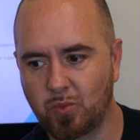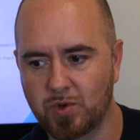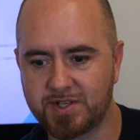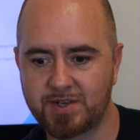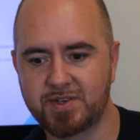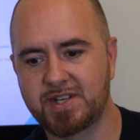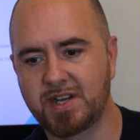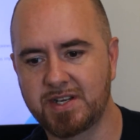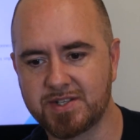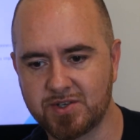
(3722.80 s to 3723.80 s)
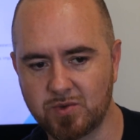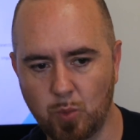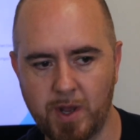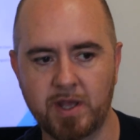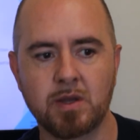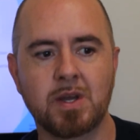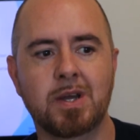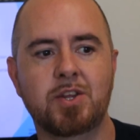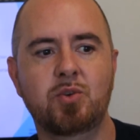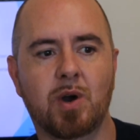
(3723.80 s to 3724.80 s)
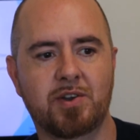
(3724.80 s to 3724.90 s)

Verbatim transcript: towards understanding in a certain way. You